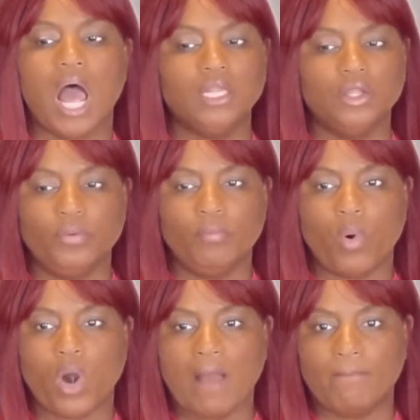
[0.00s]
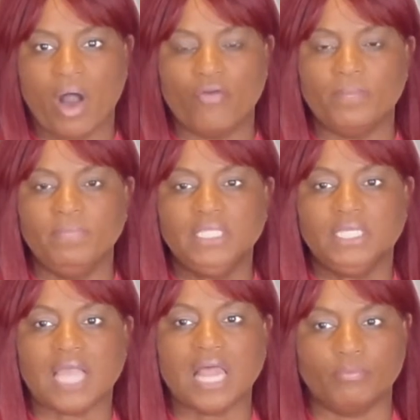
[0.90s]
learn more about the $1
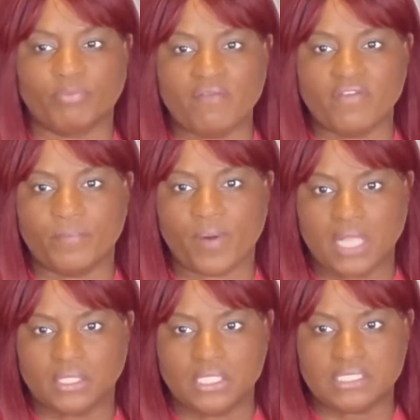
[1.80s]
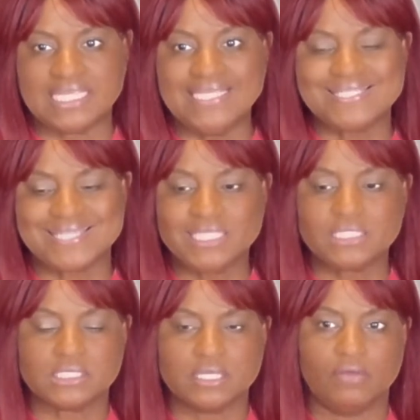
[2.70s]
Million Private Practice
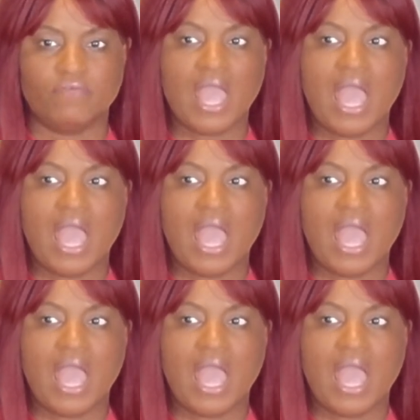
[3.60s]
Intensive,